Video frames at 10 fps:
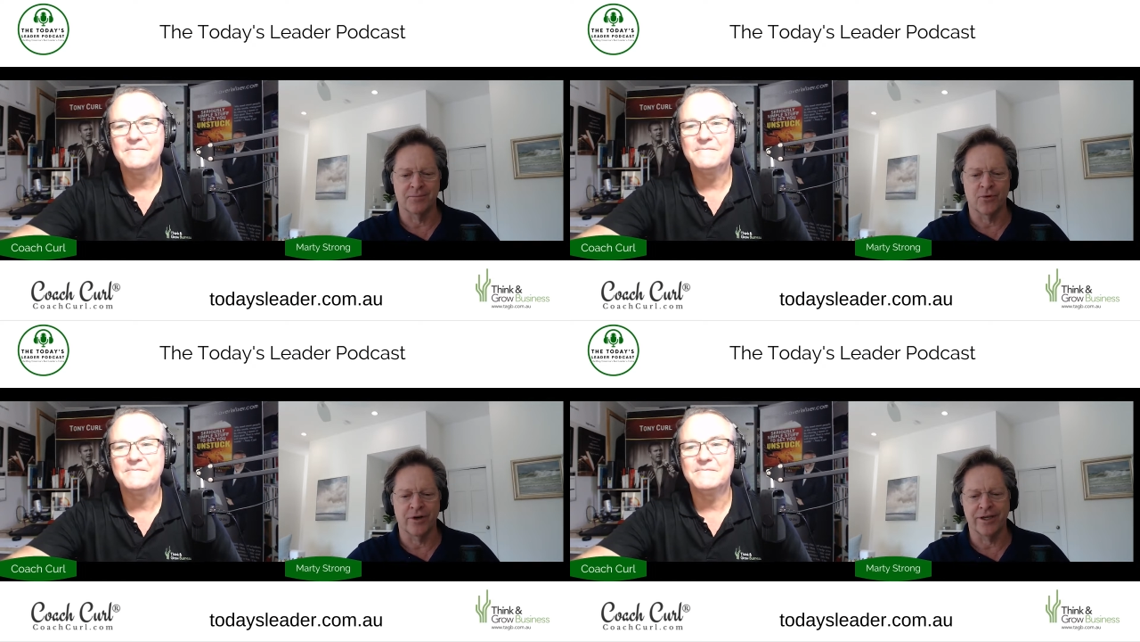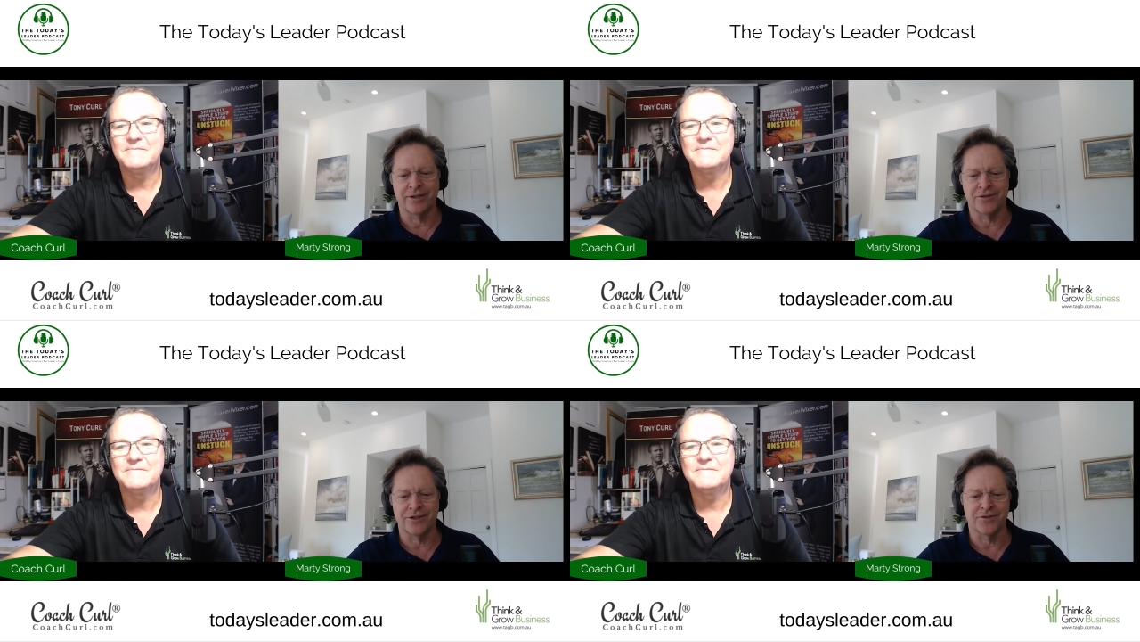
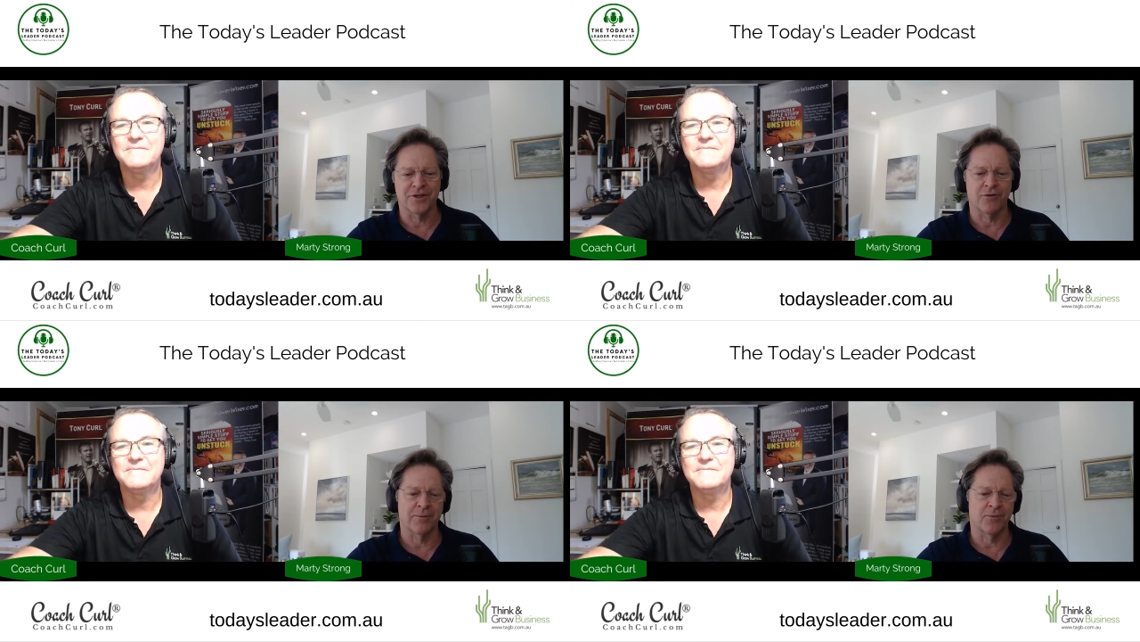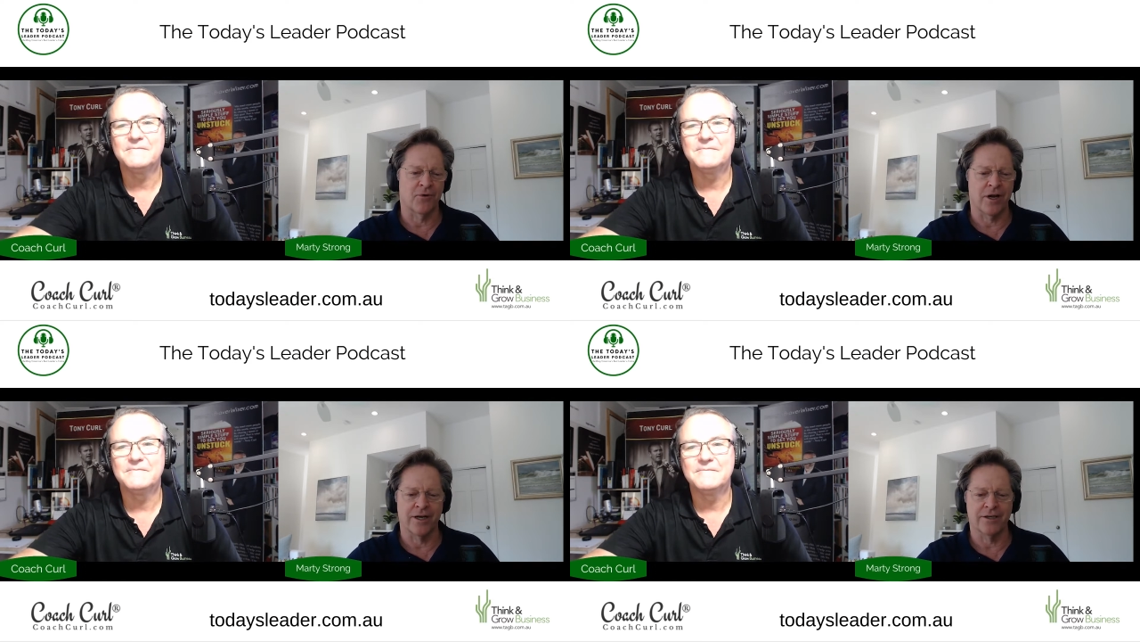Speaker 1: Marines, SEALs and Green
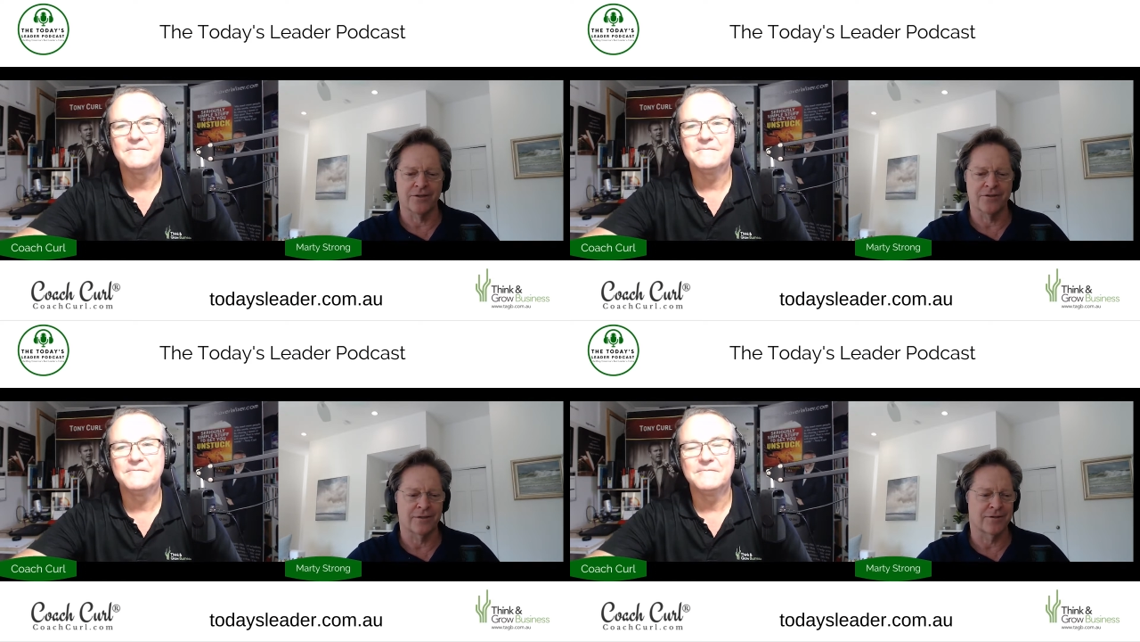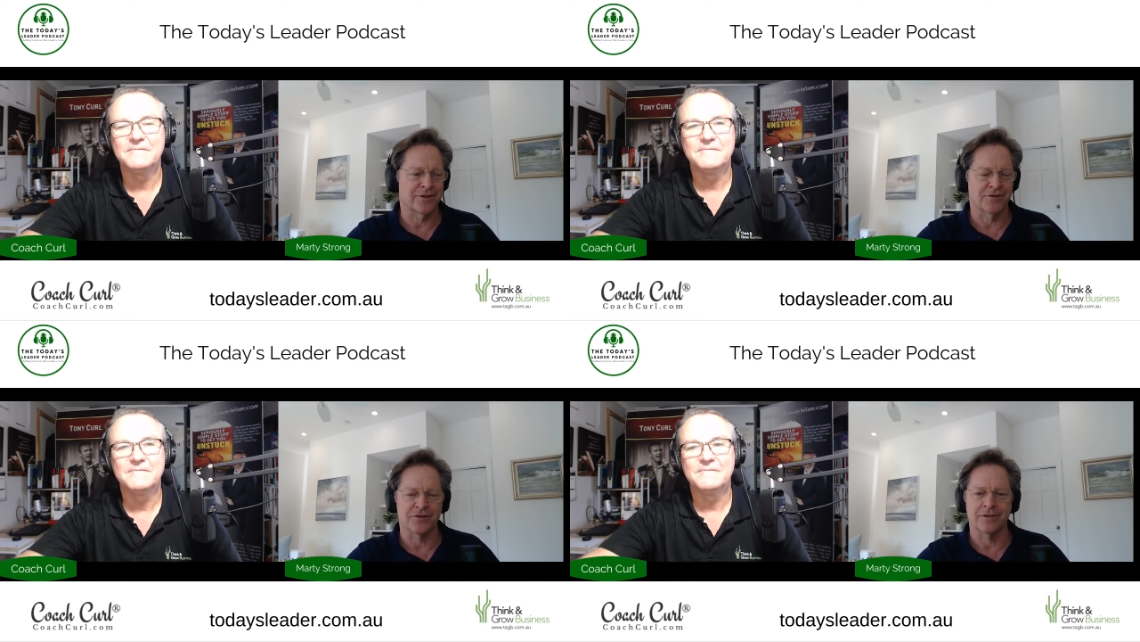Berets,
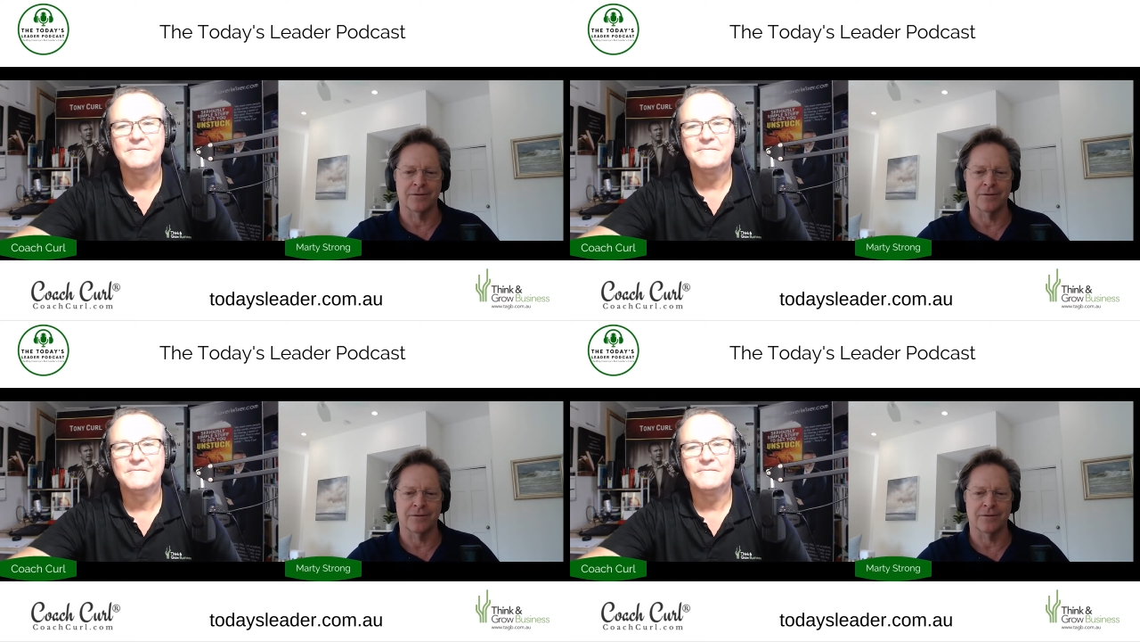SEALs and,